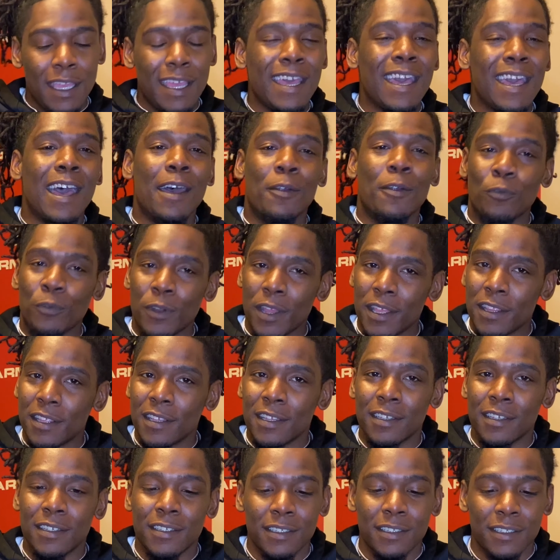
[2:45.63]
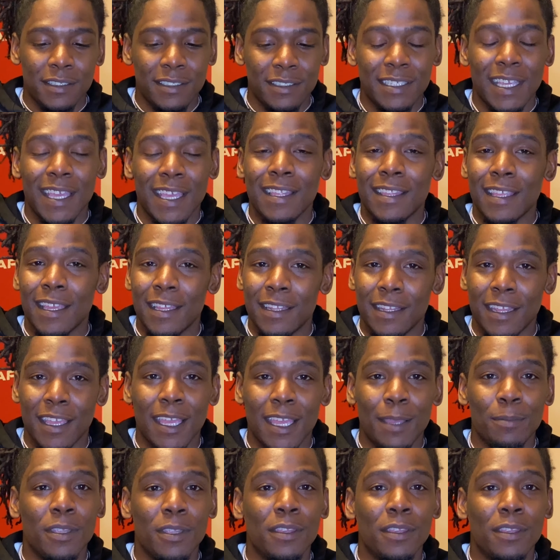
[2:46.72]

I'd rather take that name than